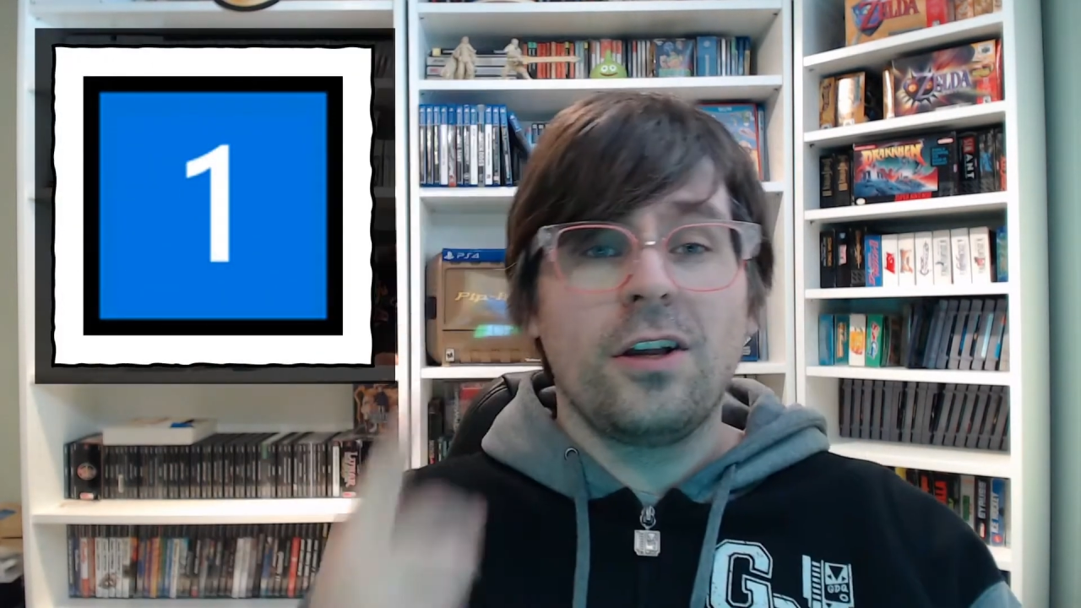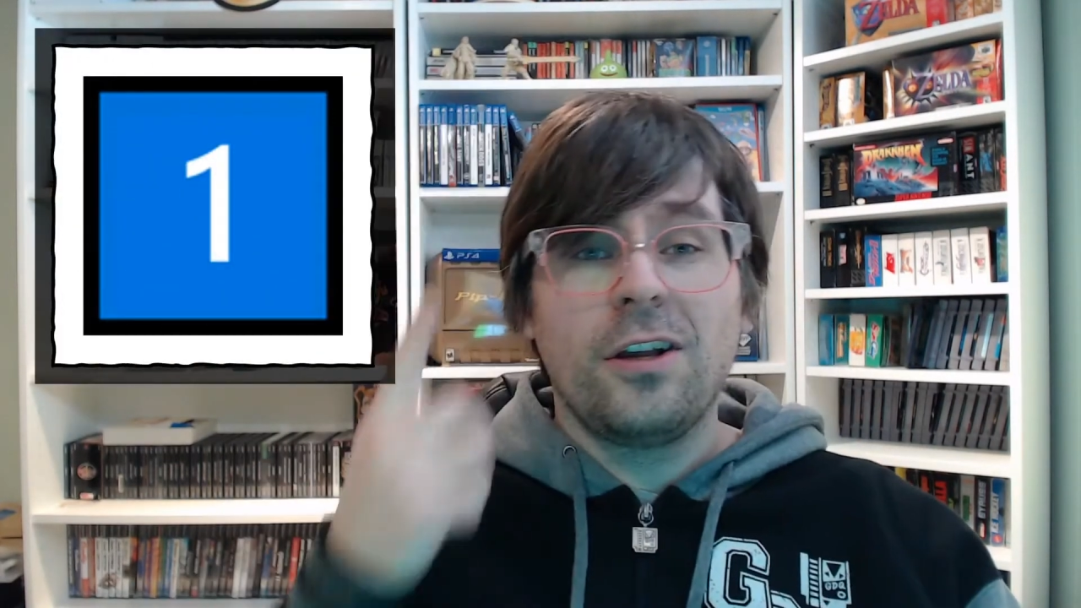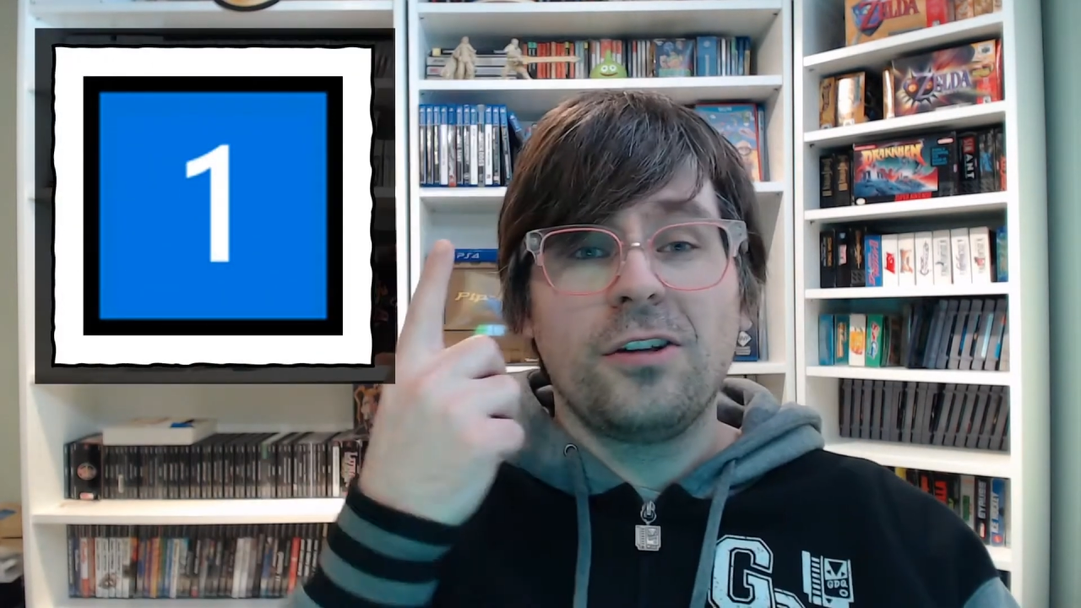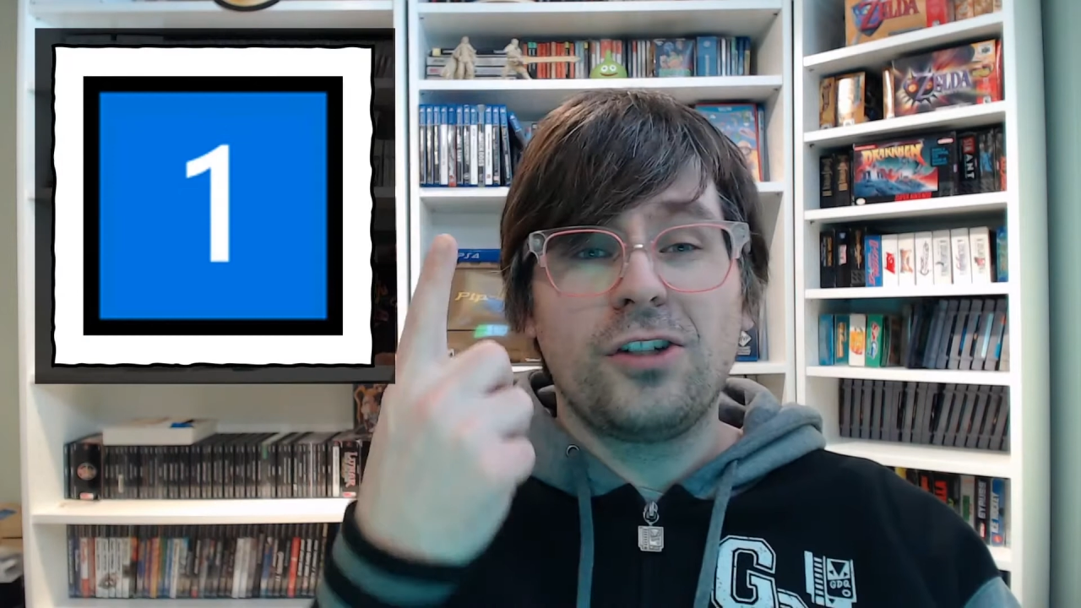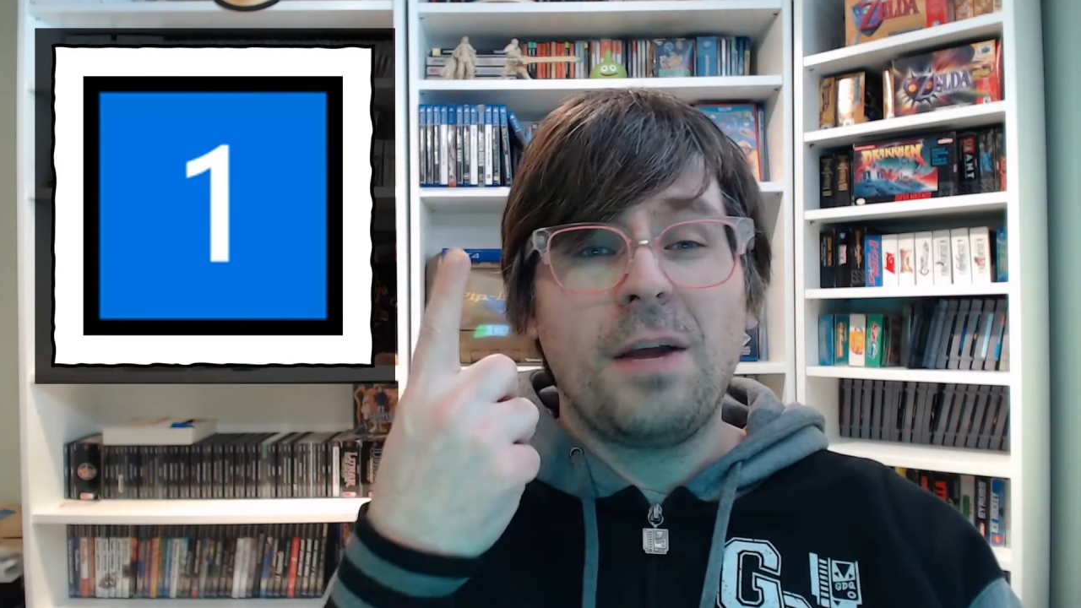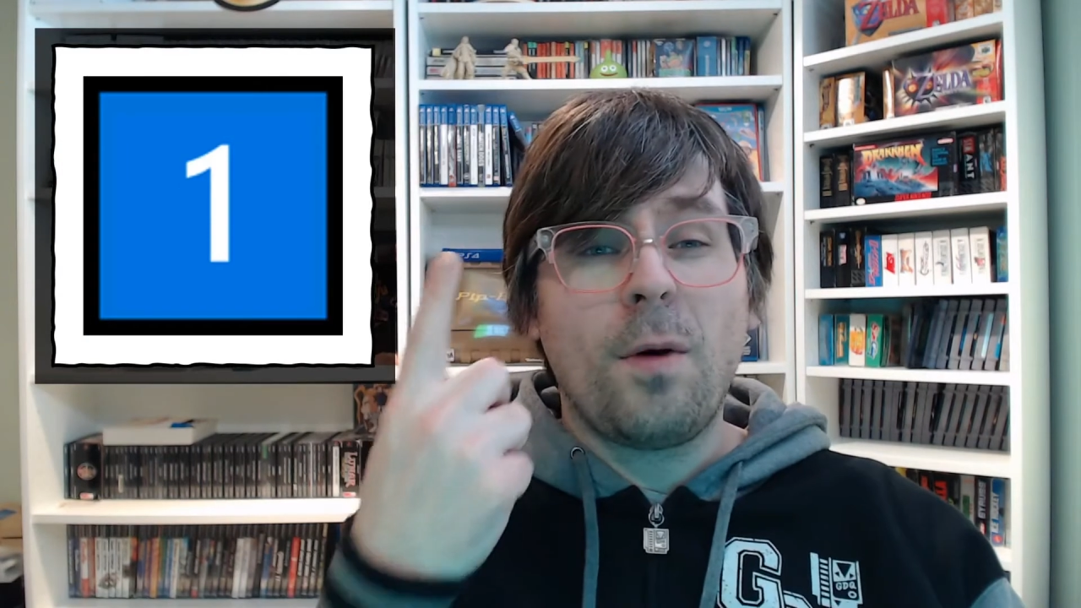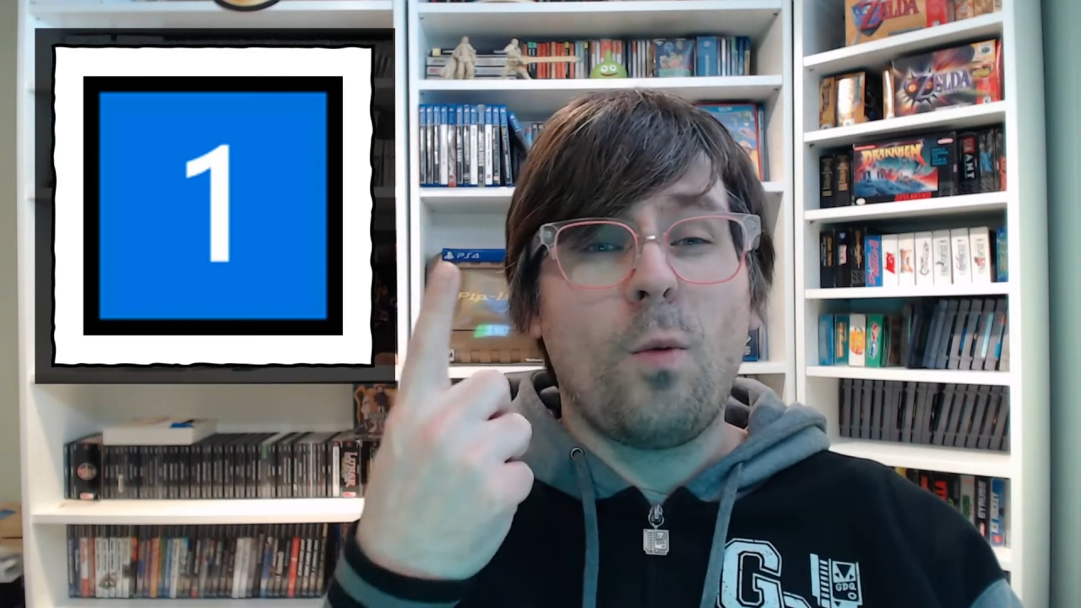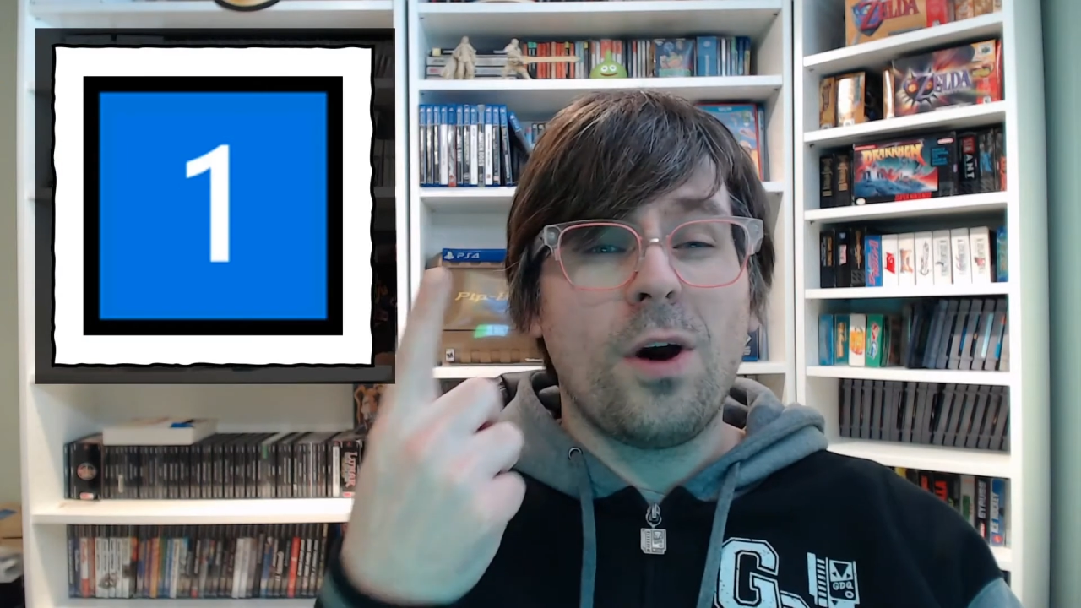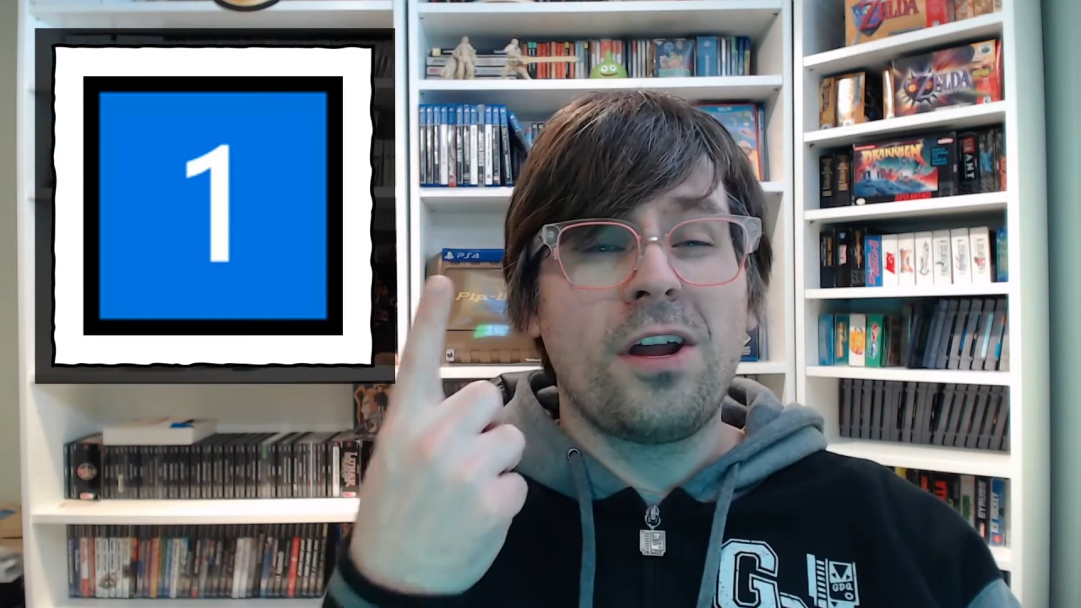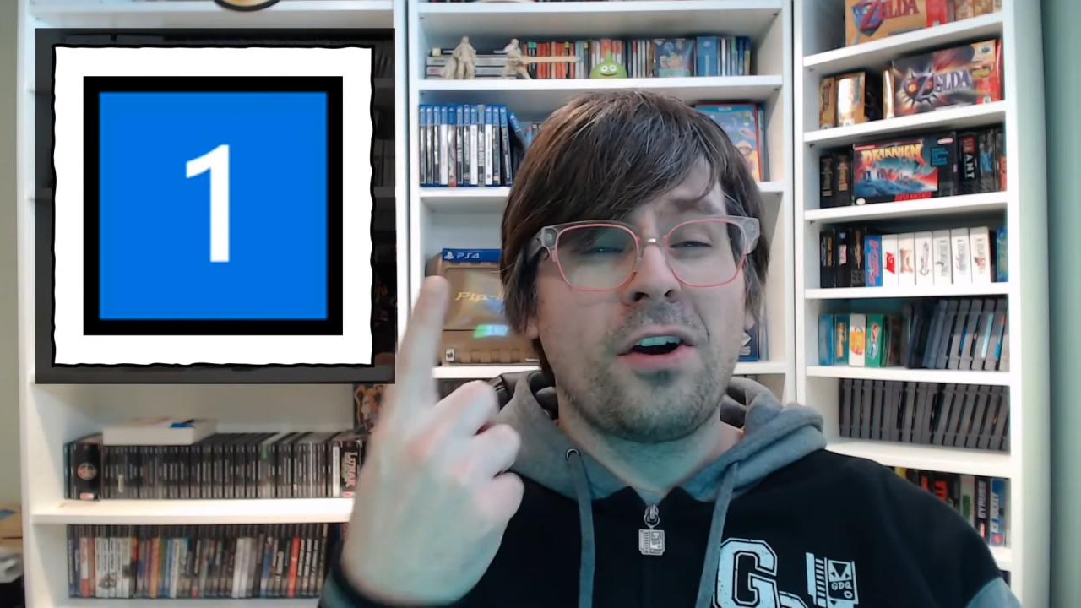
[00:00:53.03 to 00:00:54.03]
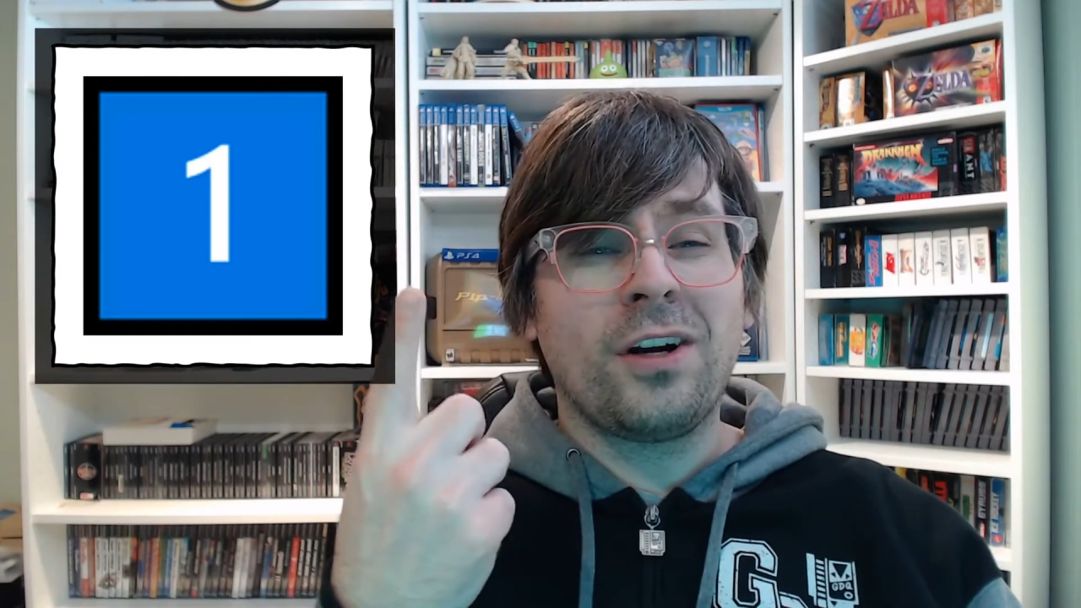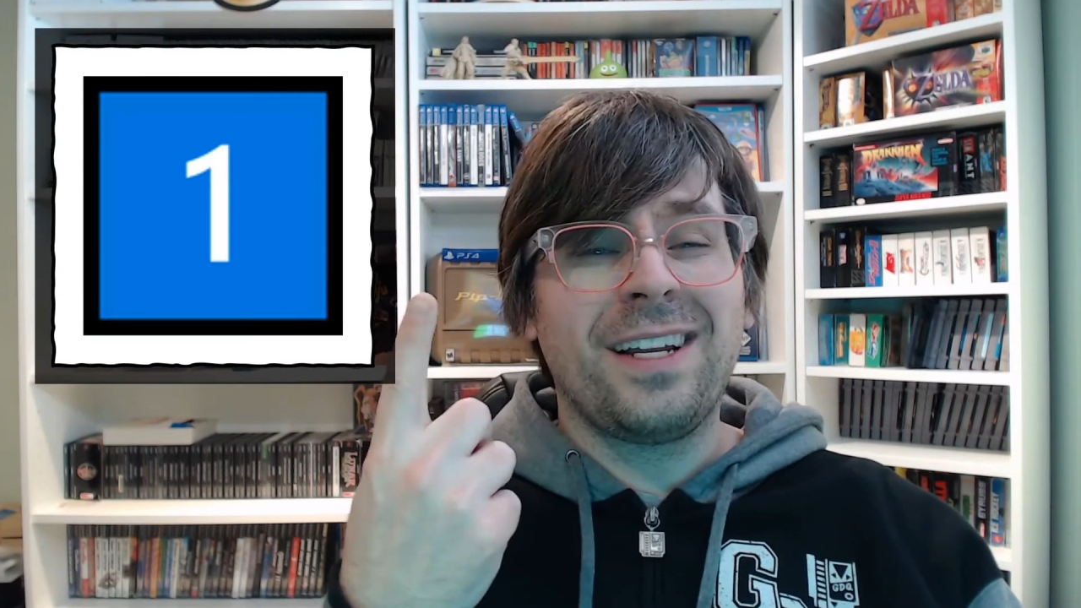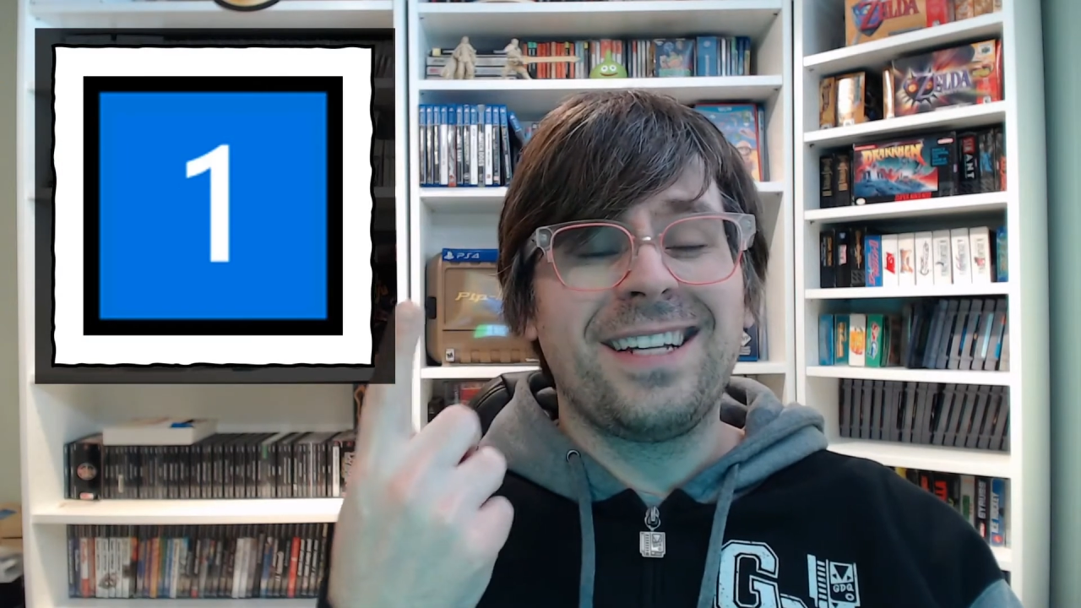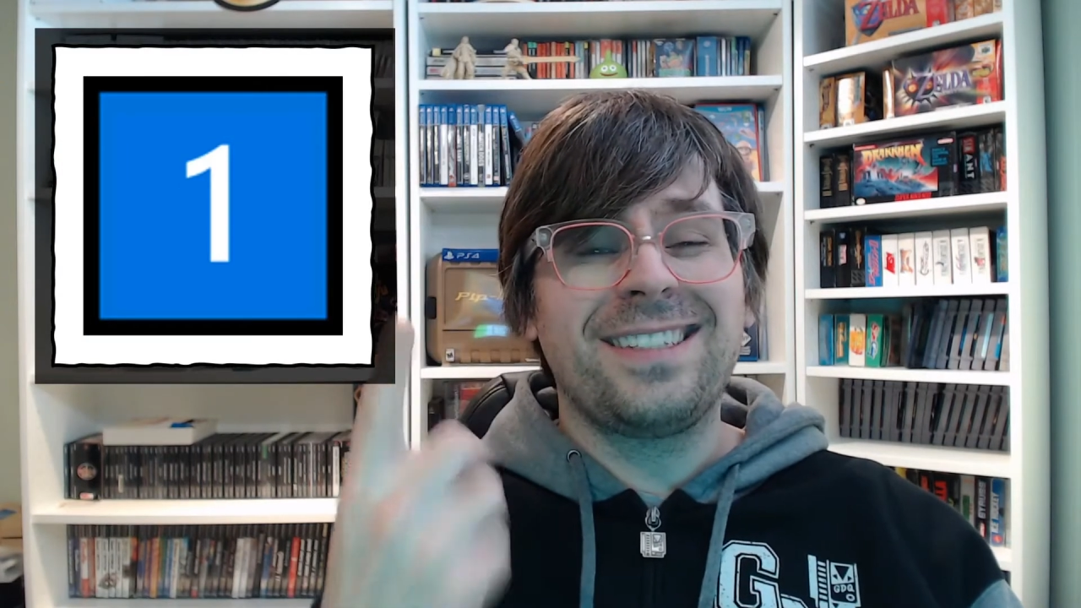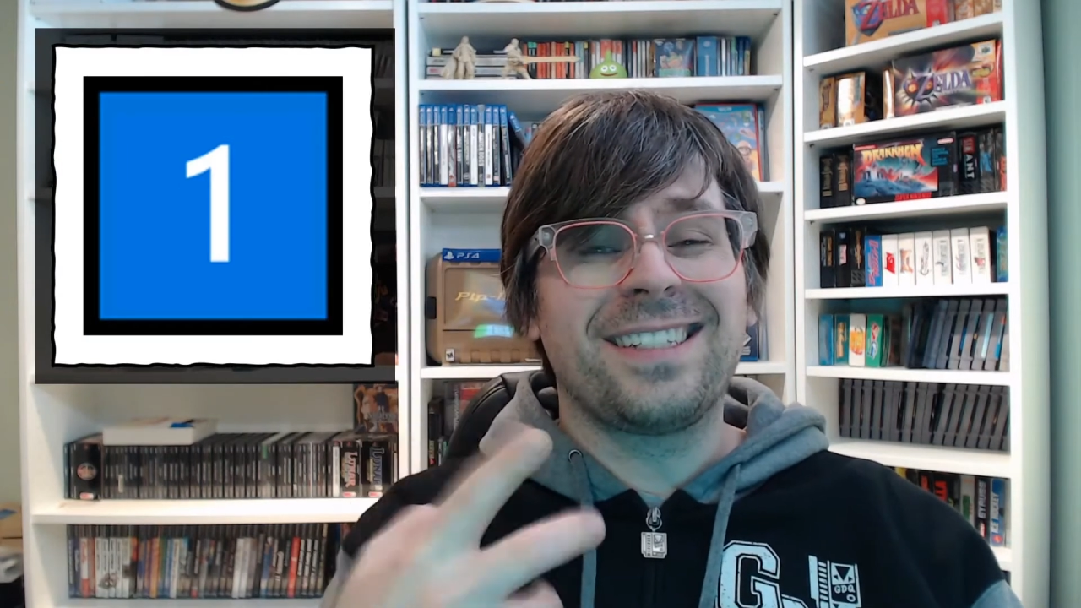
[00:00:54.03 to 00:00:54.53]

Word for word: So number 1 on our list